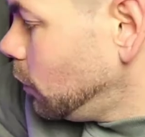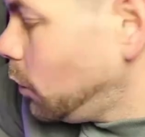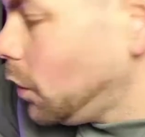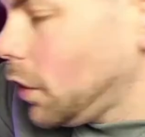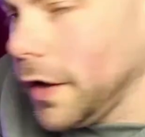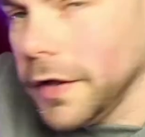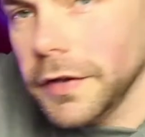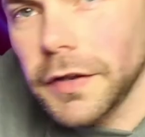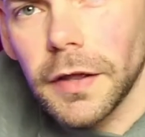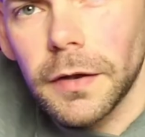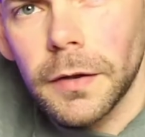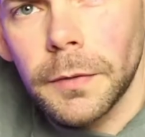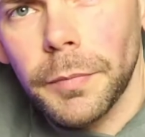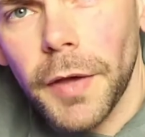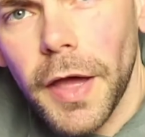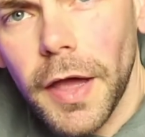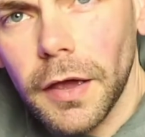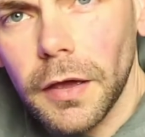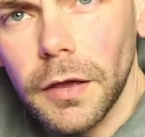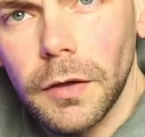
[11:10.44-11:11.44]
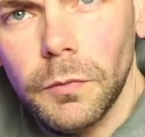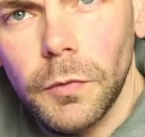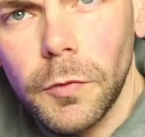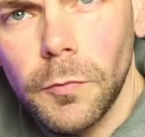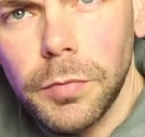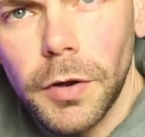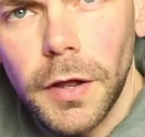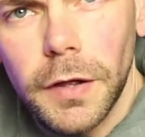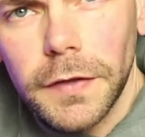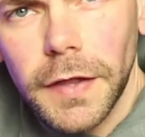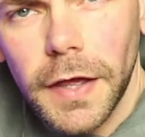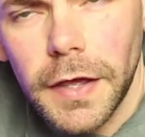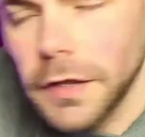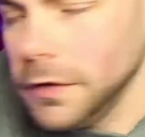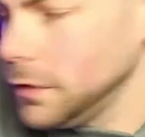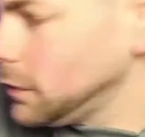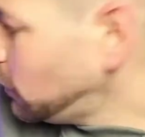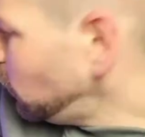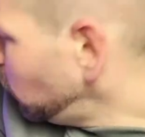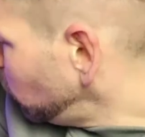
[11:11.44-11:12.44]
wire down the back and we'll plug that
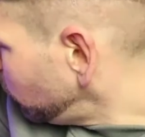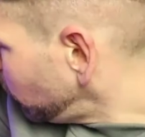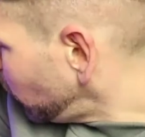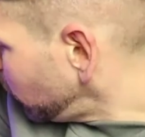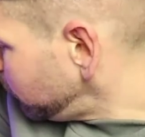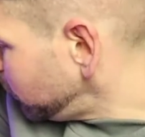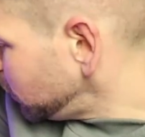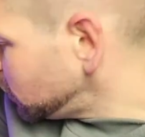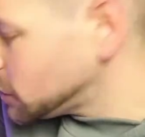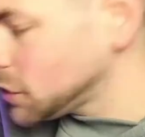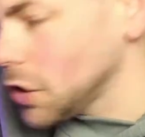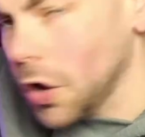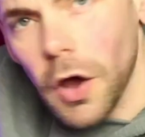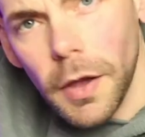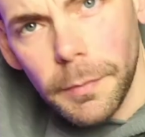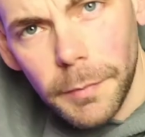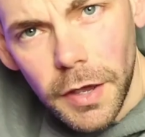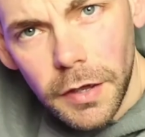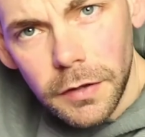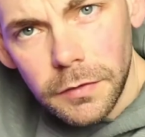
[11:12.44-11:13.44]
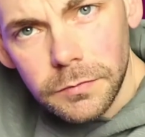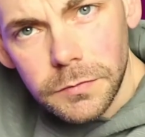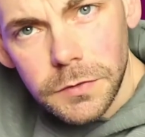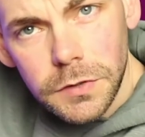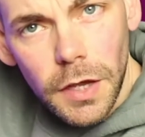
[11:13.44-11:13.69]
into maybe a timer